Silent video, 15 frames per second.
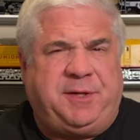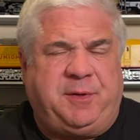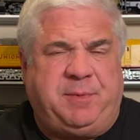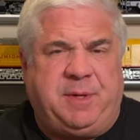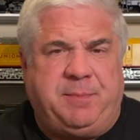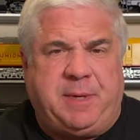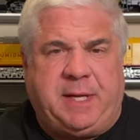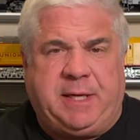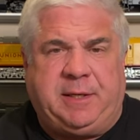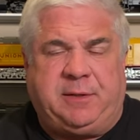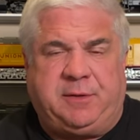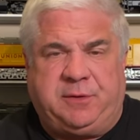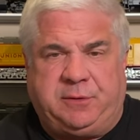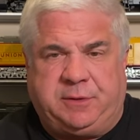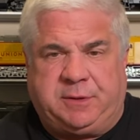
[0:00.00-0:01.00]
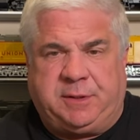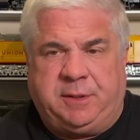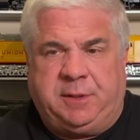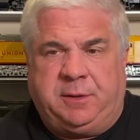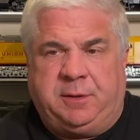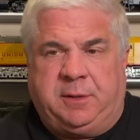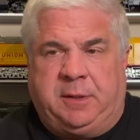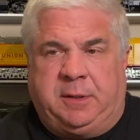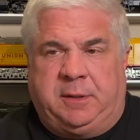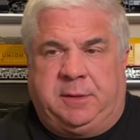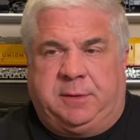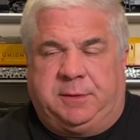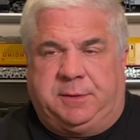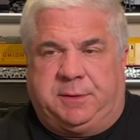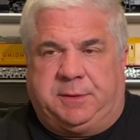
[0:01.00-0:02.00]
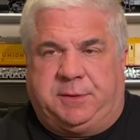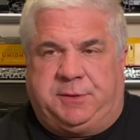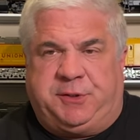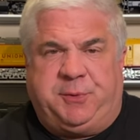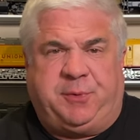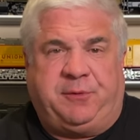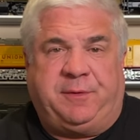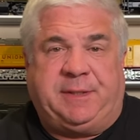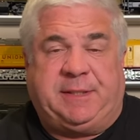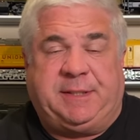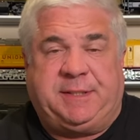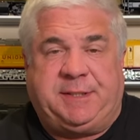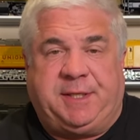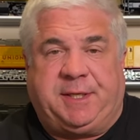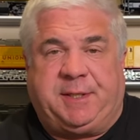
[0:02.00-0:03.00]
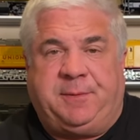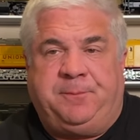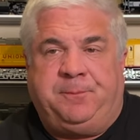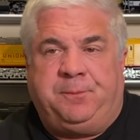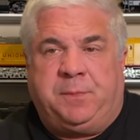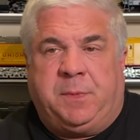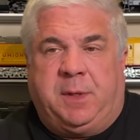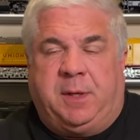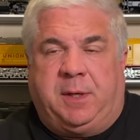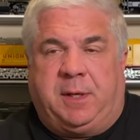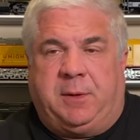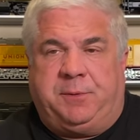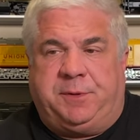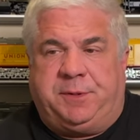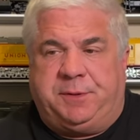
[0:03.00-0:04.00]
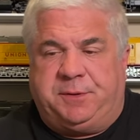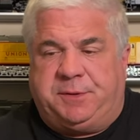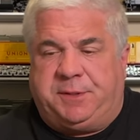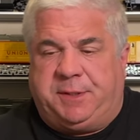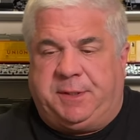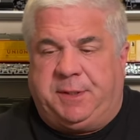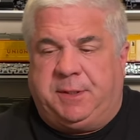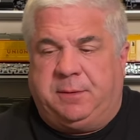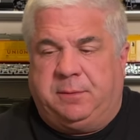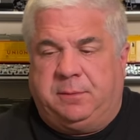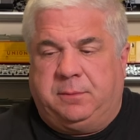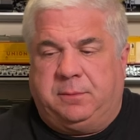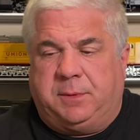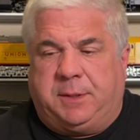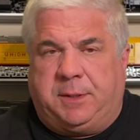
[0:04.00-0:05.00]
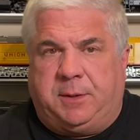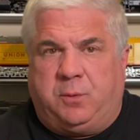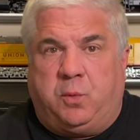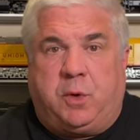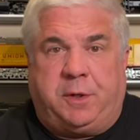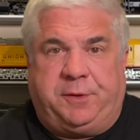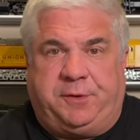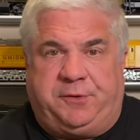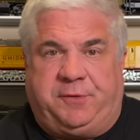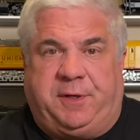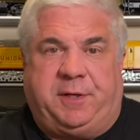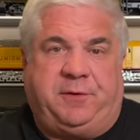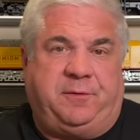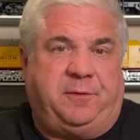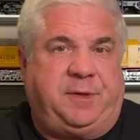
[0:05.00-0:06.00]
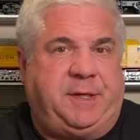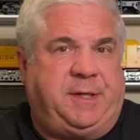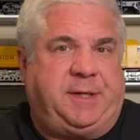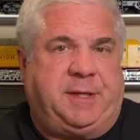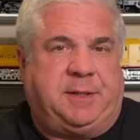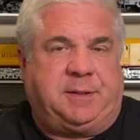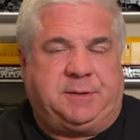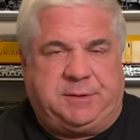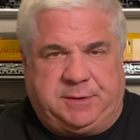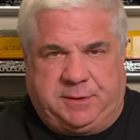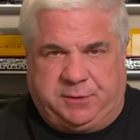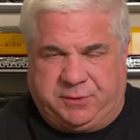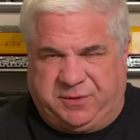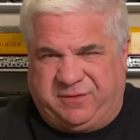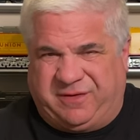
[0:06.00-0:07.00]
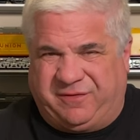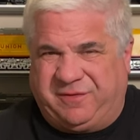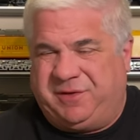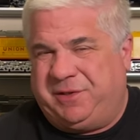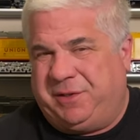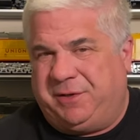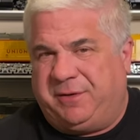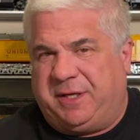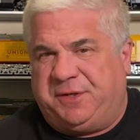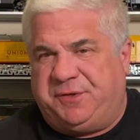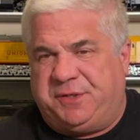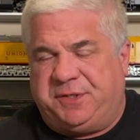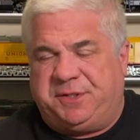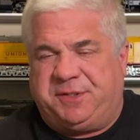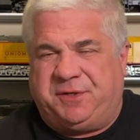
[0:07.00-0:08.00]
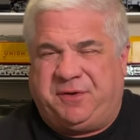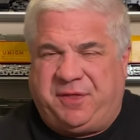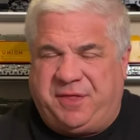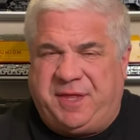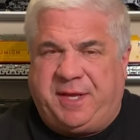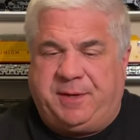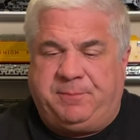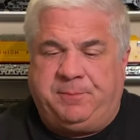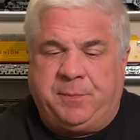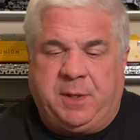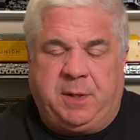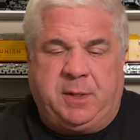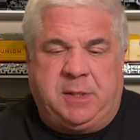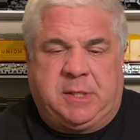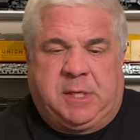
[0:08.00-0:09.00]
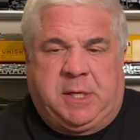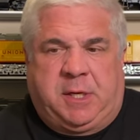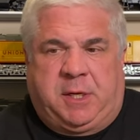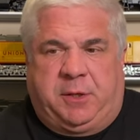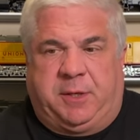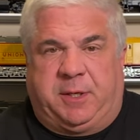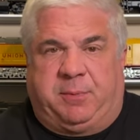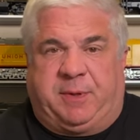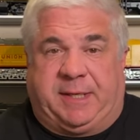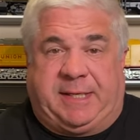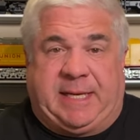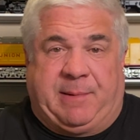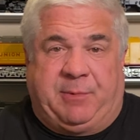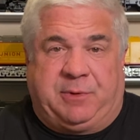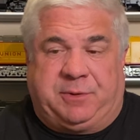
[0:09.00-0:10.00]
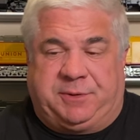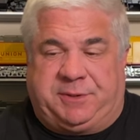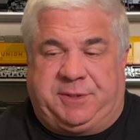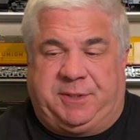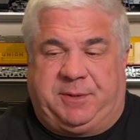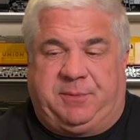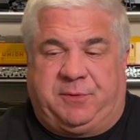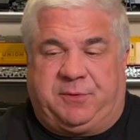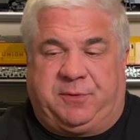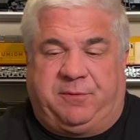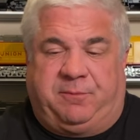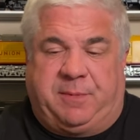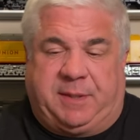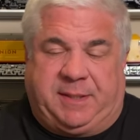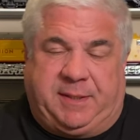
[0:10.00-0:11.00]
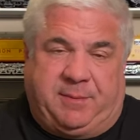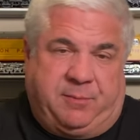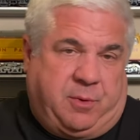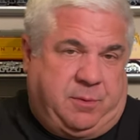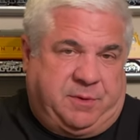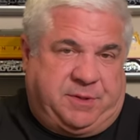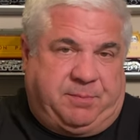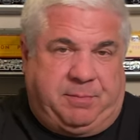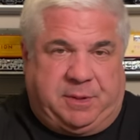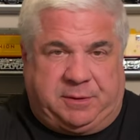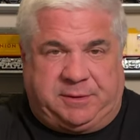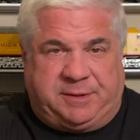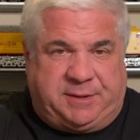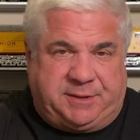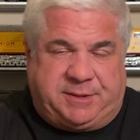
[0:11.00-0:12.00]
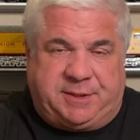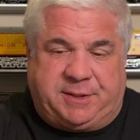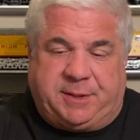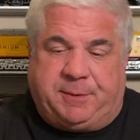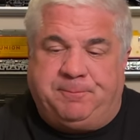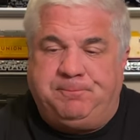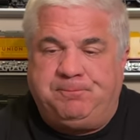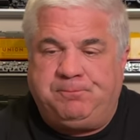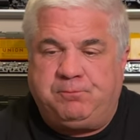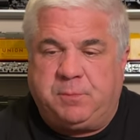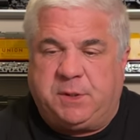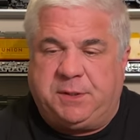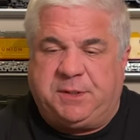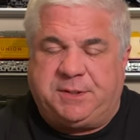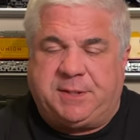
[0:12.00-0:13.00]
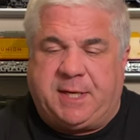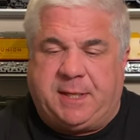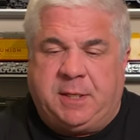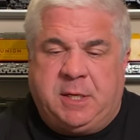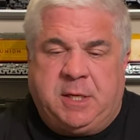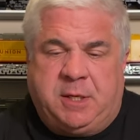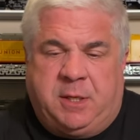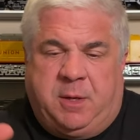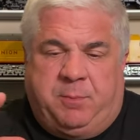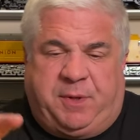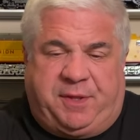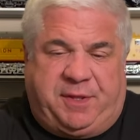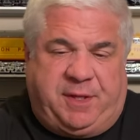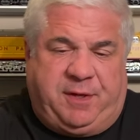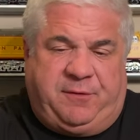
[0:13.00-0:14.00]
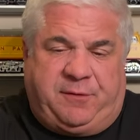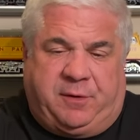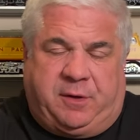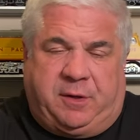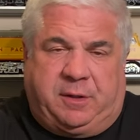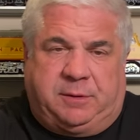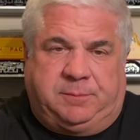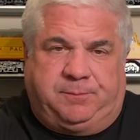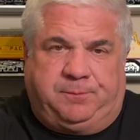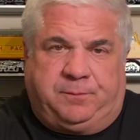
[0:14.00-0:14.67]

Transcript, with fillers: to be made to look uh, super realistic, I would use the uh, water transfer decals. Sort of have clear edges, they're thin. You can apply chemicals to them, sort of make them almost melt into the design. But these are